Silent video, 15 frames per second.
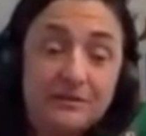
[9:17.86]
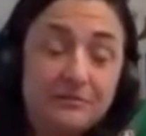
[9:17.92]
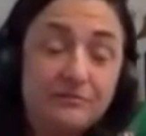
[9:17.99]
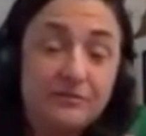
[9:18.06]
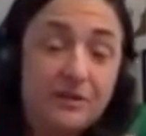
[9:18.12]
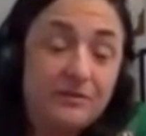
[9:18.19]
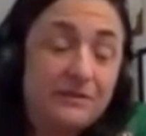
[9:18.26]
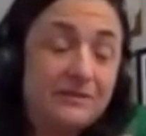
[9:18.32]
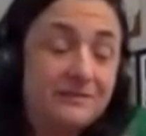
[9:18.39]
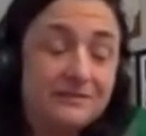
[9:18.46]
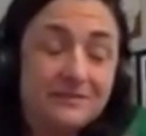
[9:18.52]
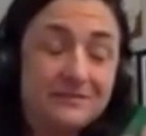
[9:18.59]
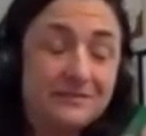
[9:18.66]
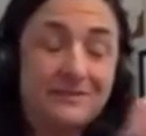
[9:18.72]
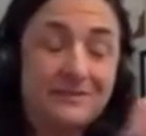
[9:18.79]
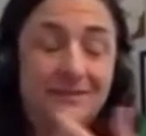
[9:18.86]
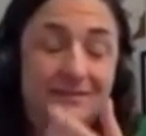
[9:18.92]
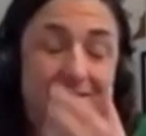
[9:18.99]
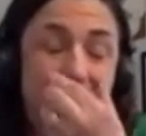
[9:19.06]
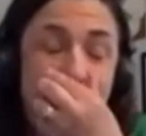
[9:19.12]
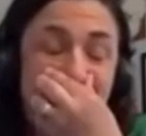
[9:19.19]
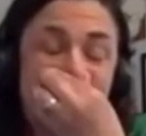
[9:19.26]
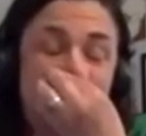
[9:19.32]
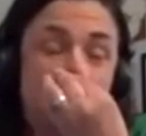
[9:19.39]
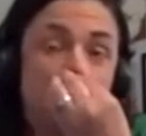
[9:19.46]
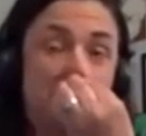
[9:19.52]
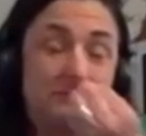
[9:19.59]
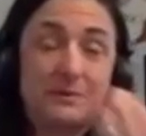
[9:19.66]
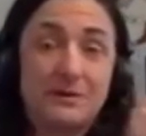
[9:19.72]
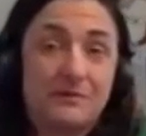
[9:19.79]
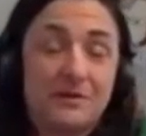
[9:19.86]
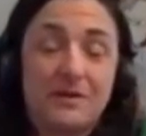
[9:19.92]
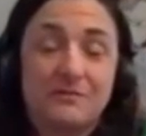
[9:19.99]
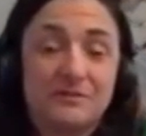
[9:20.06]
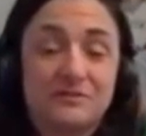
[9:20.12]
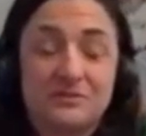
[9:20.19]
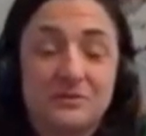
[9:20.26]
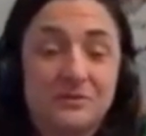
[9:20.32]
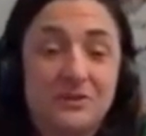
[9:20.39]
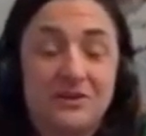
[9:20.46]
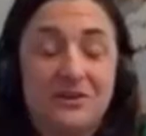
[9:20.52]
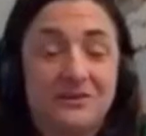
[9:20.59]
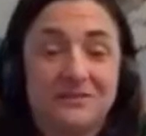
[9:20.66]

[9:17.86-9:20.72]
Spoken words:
Fleury's just he's been around for so long.